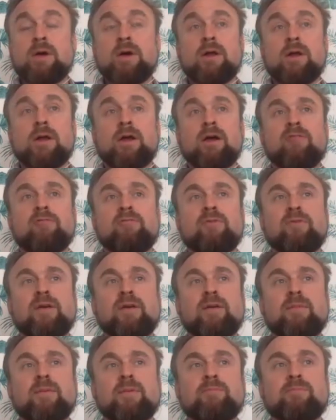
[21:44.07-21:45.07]
Like
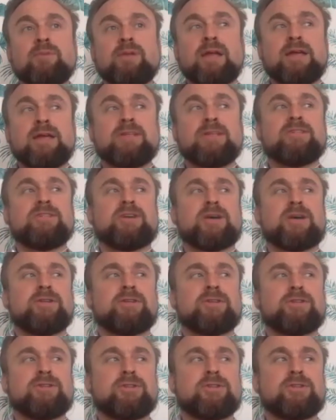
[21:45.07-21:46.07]
place
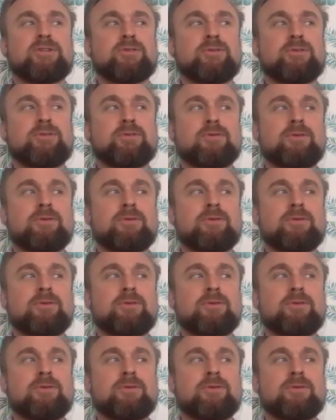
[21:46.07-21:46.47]
changes